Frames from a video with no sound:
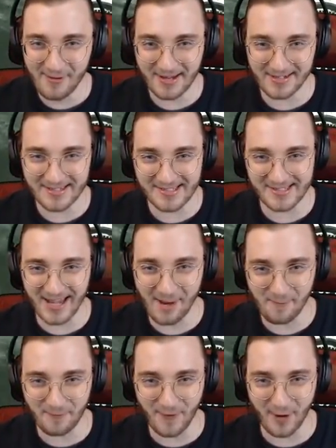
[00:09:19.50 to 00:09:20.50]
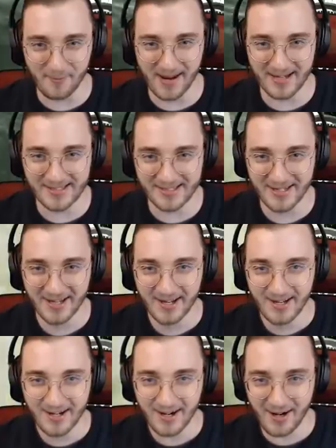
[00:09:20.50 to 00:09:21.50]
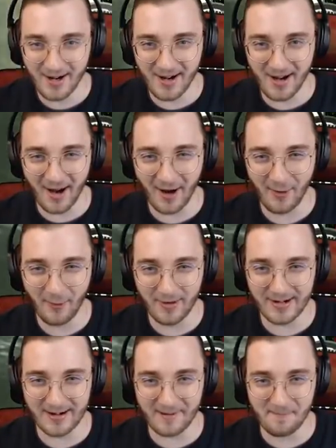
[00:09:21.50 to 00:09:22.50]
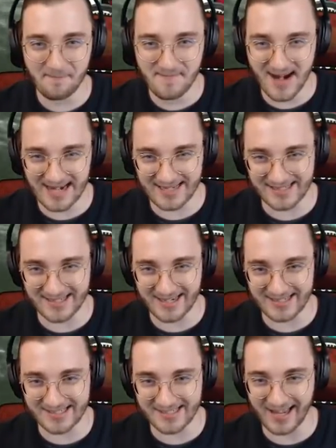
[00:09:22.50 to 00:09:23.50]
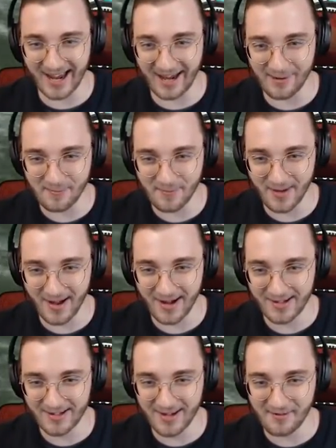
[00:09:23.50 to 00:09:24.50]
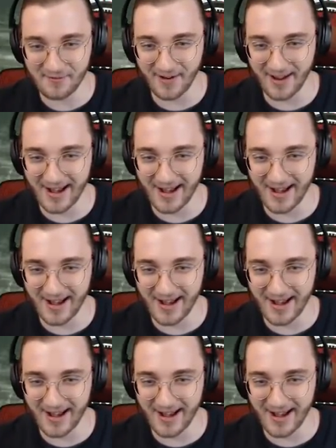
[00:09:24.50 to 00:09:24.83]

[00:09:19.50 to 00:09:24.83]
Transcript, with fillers: now we can escape from it. Oh, what an amazing escape. I love